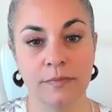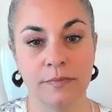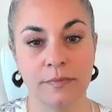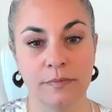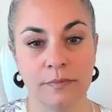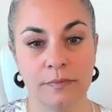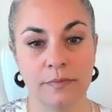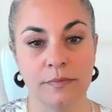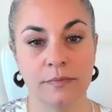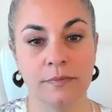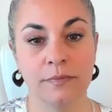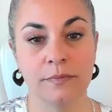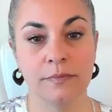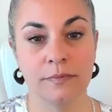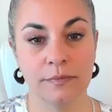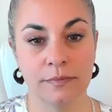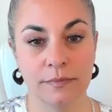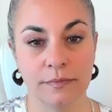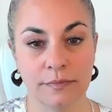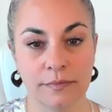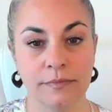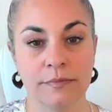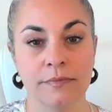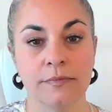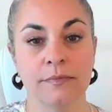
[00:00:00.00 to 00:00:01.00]

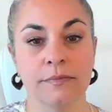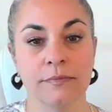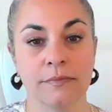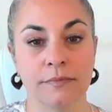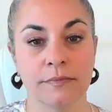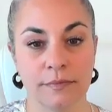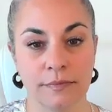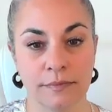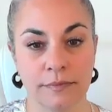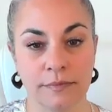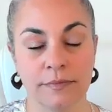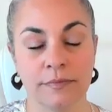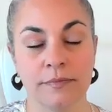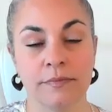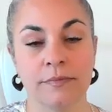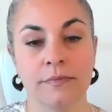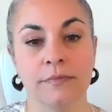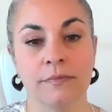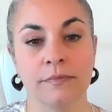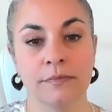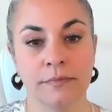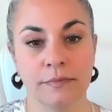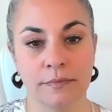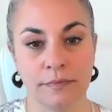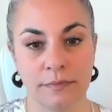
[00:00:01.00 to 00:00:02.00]

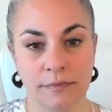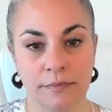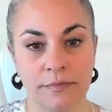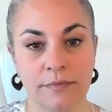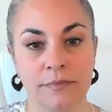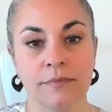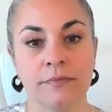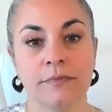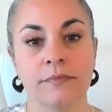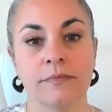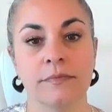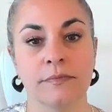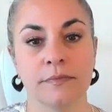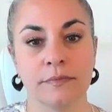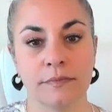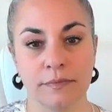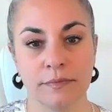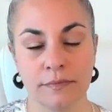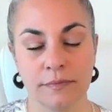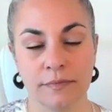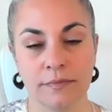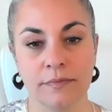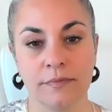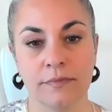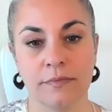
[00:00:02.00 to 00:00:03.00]

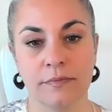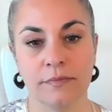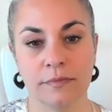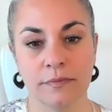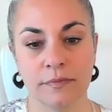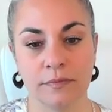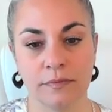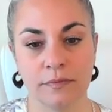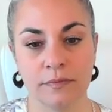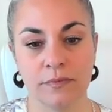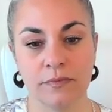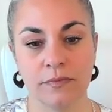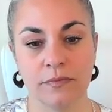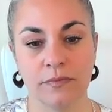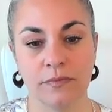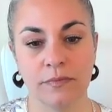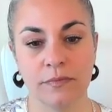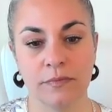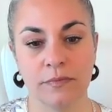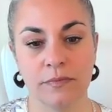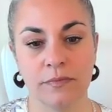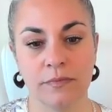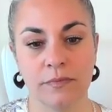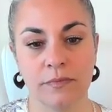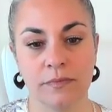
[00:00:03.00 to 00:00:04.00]

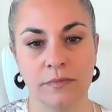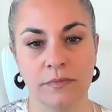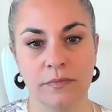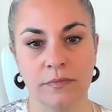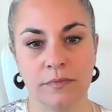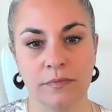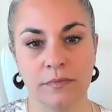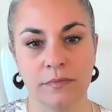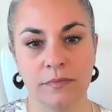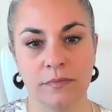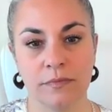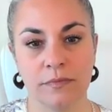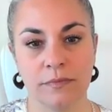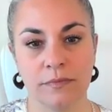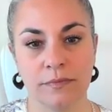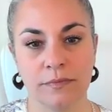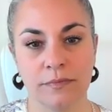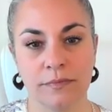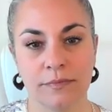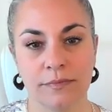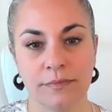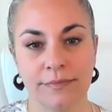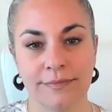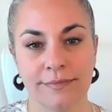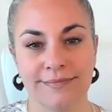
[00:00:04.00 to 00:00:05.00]
(silent)